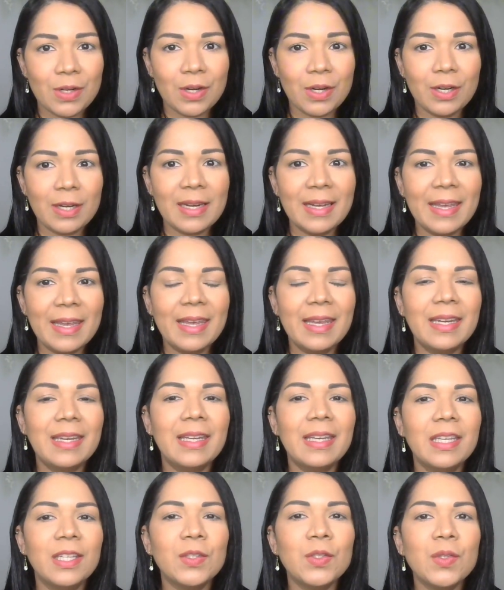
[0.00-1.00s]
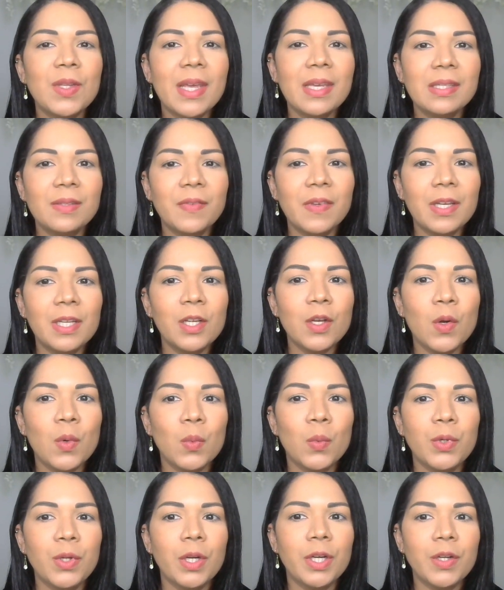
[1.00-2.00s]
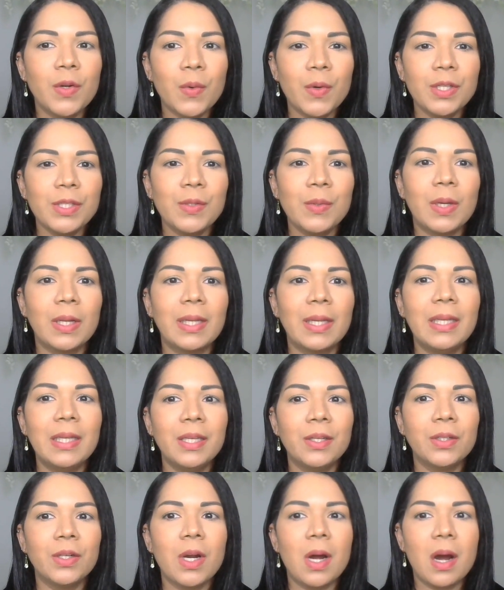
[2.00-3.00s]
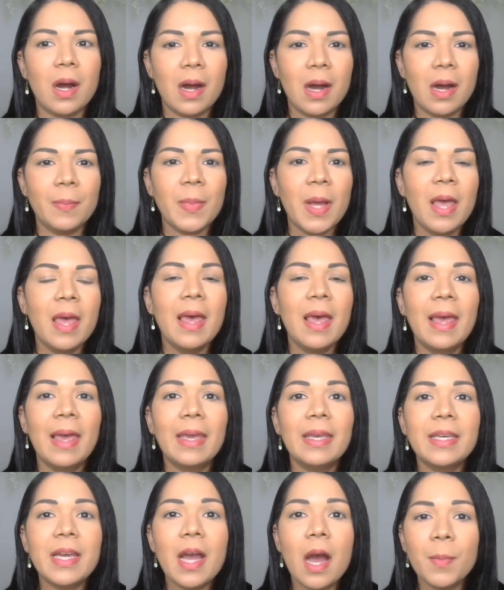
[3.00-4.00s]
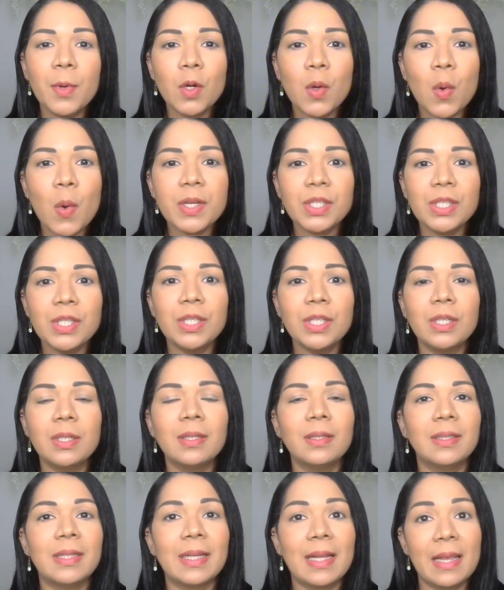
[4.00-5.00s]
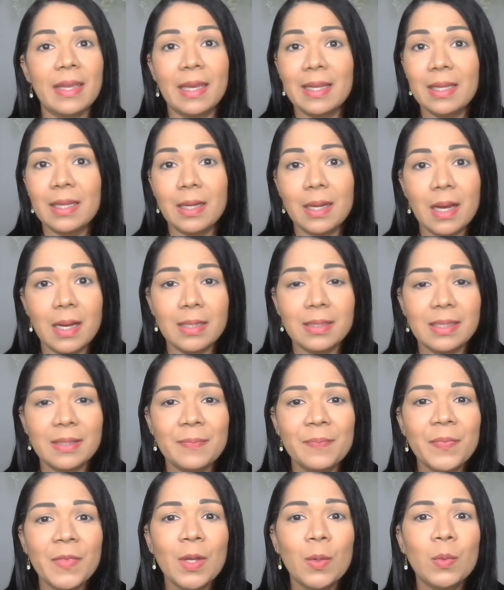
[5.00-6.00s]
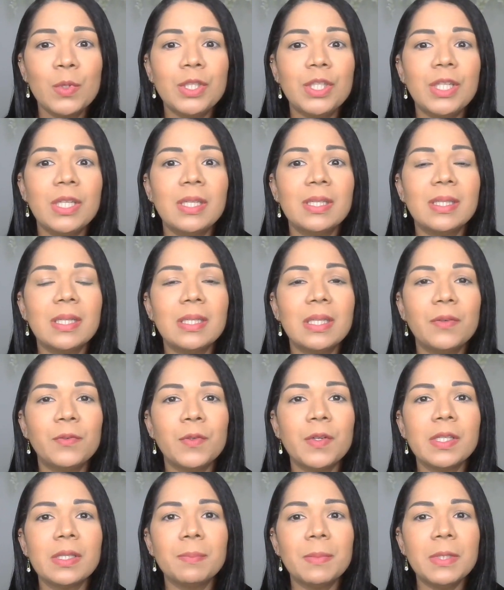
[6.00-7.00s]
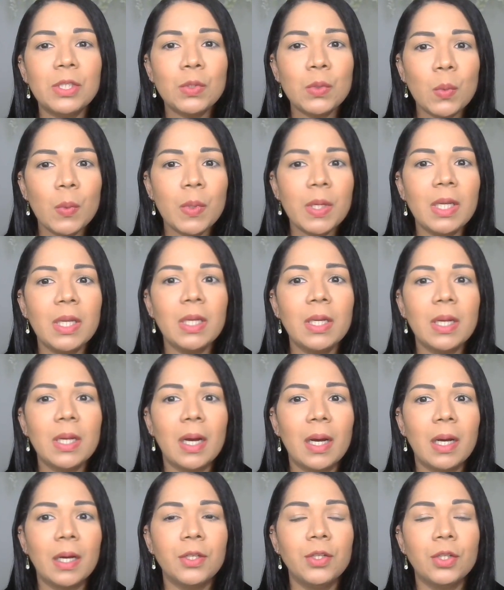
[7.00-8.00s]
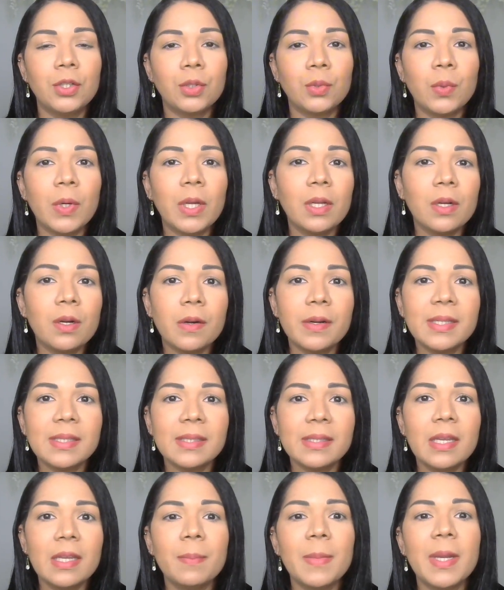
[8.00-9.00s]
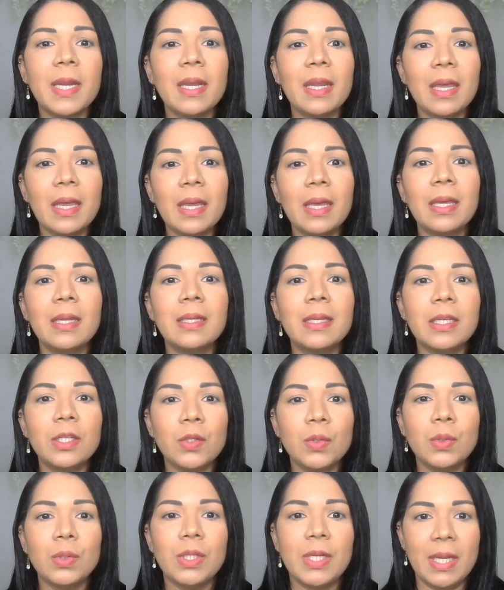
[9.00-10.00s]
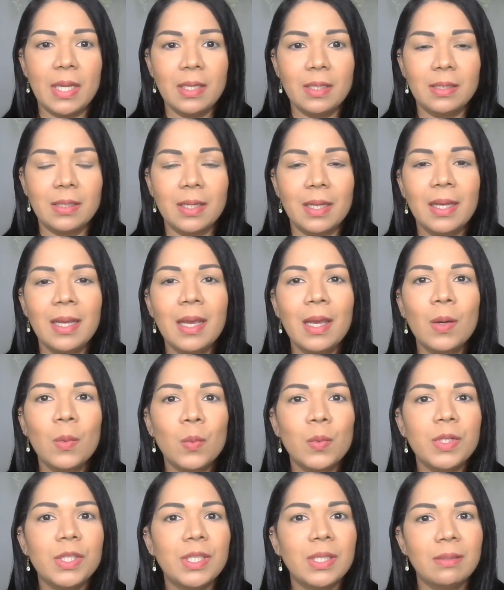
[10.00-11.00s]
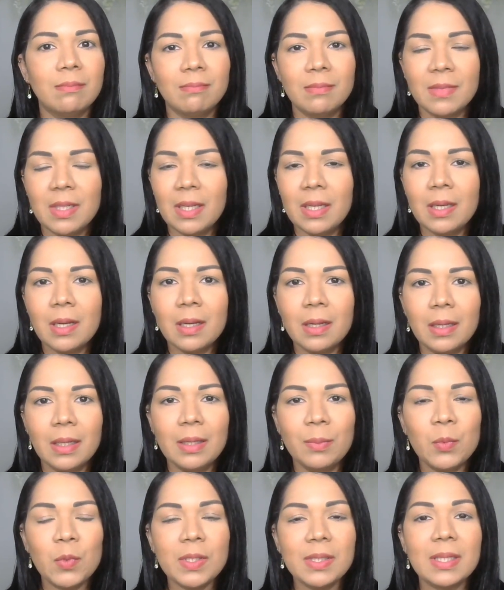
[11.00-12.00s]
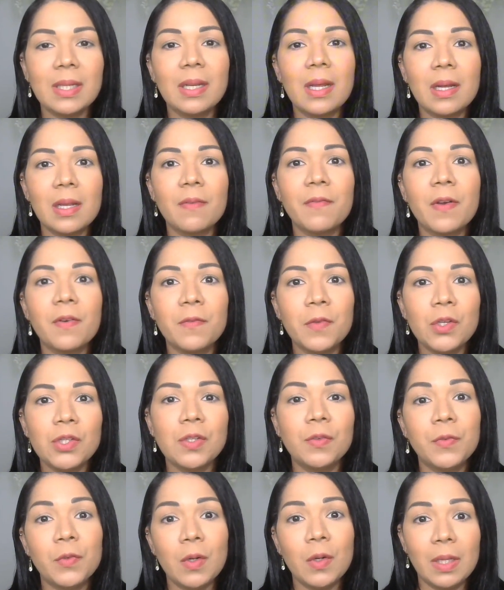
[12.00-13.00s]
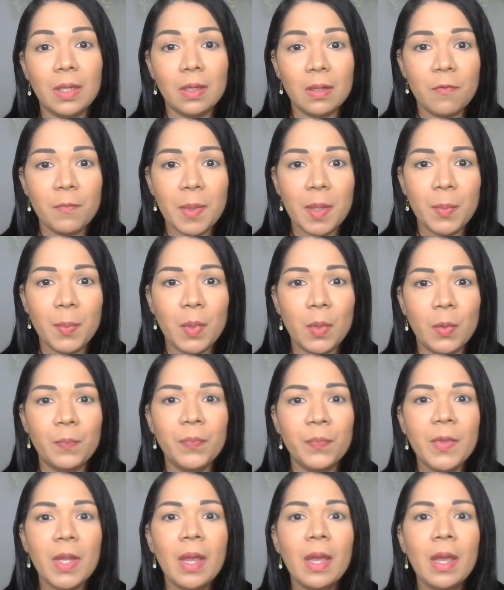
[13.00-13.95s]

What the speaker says: Carla, and in today's video we are going to clear up a common question that I get a lot, which is the difference between your credit card statement and the due date, which it brings a lot of confusion for a lot of people.